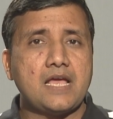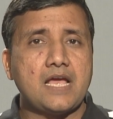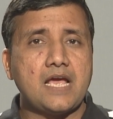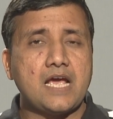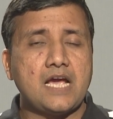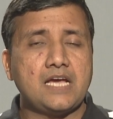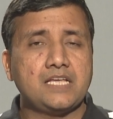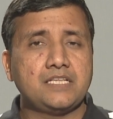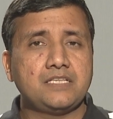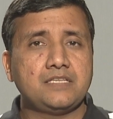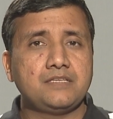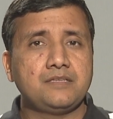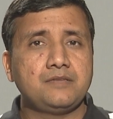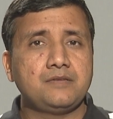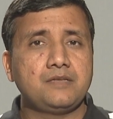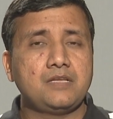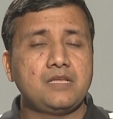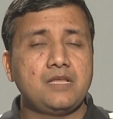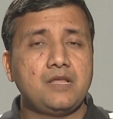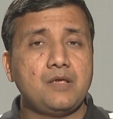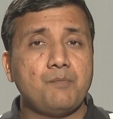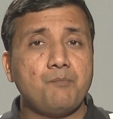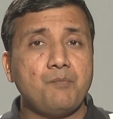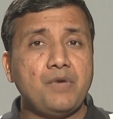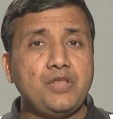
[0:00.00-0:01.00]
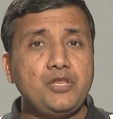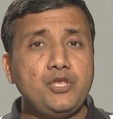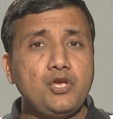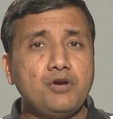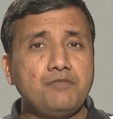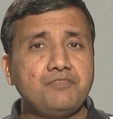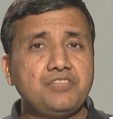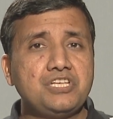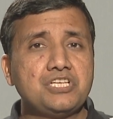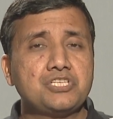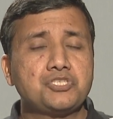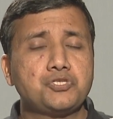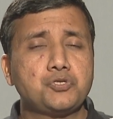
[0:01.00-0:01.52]
And many of
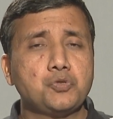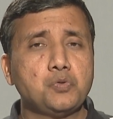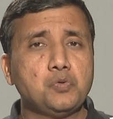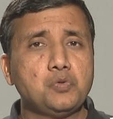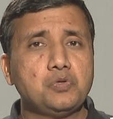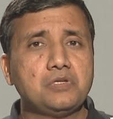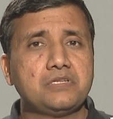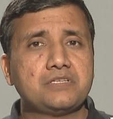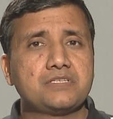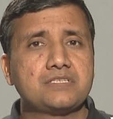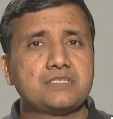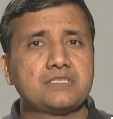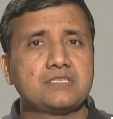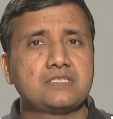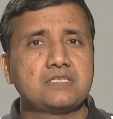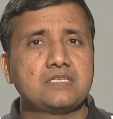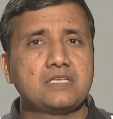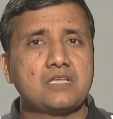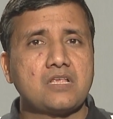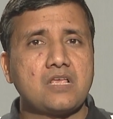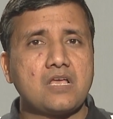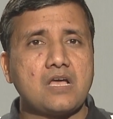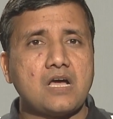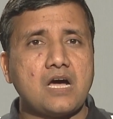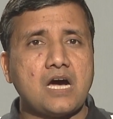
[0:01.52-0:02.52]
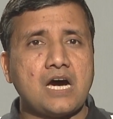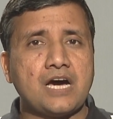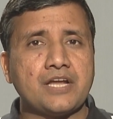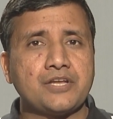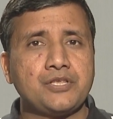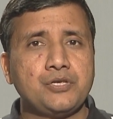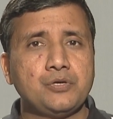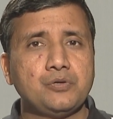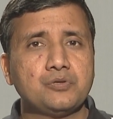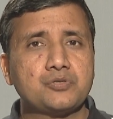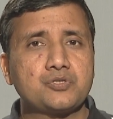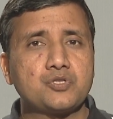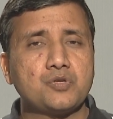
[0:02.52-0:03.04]
these tools are
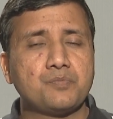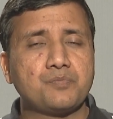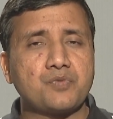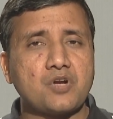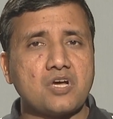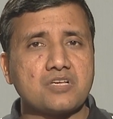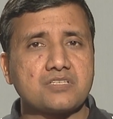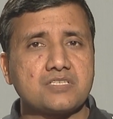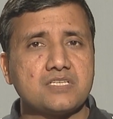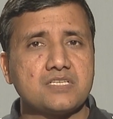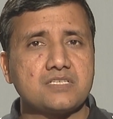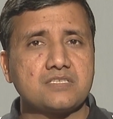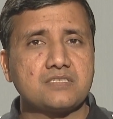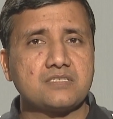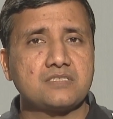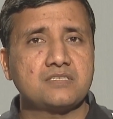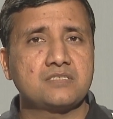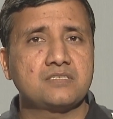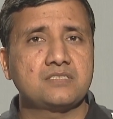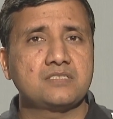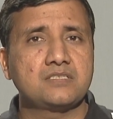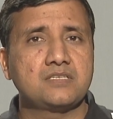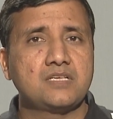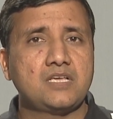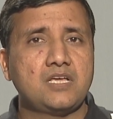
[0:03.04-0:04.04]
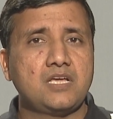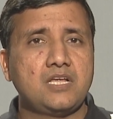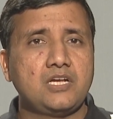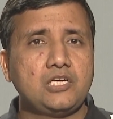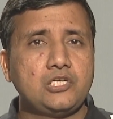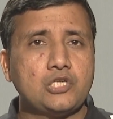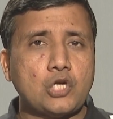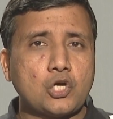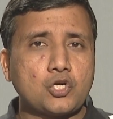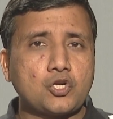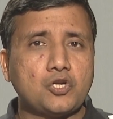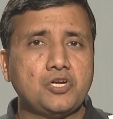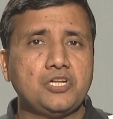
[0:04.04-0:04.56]
used to process
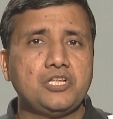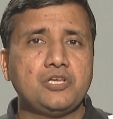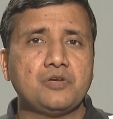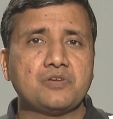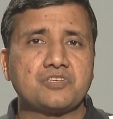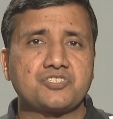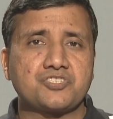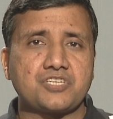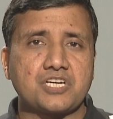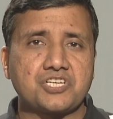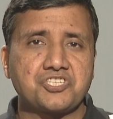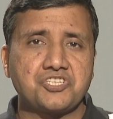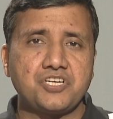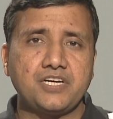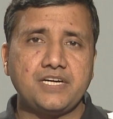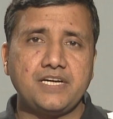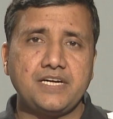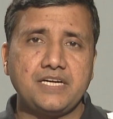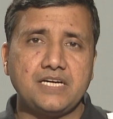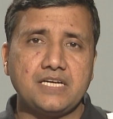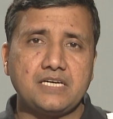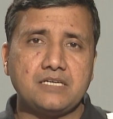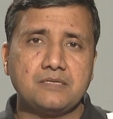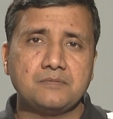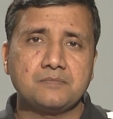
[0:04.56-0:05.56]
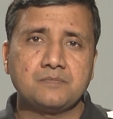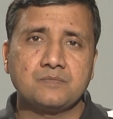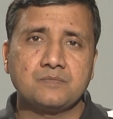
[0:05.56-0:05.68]
not only your structured data,